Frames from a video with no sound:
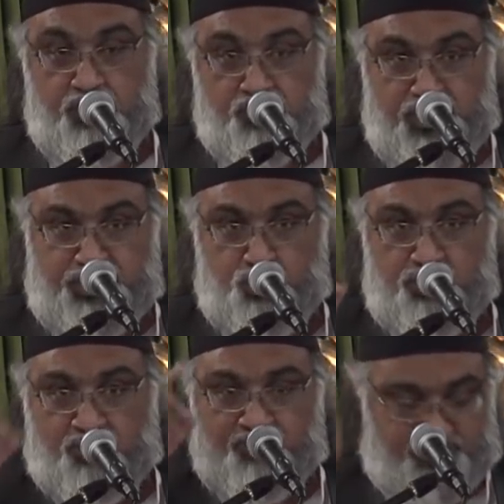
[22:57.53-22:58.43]

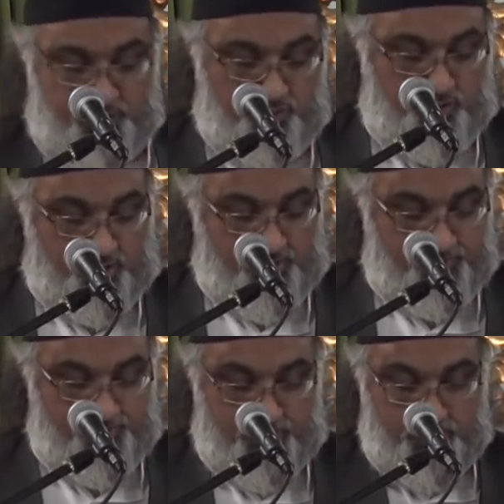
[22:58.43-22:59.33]
Rituals of a Funeral.
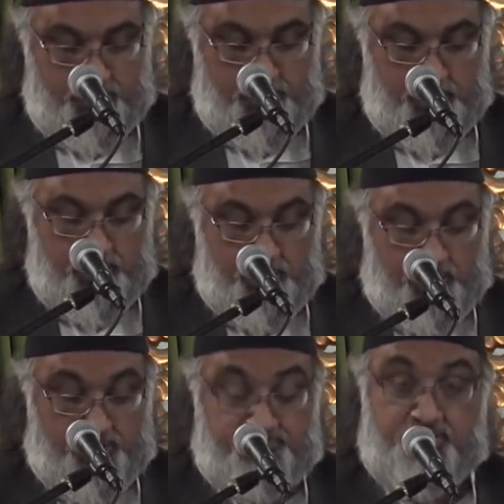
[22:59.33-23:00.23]

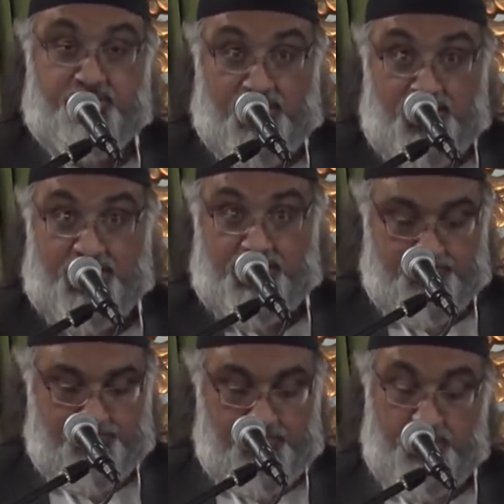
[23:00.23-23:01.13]
Hazrat
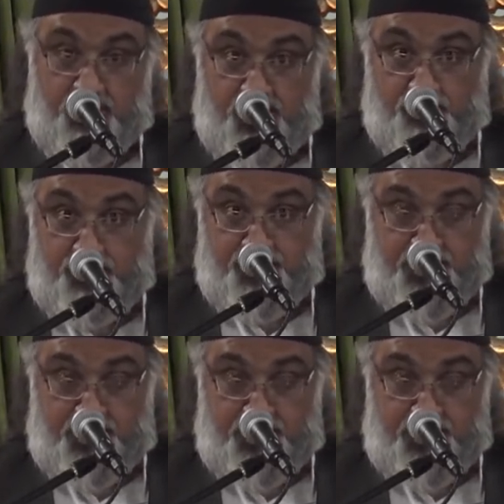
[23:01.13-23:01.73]
Ali, Allah be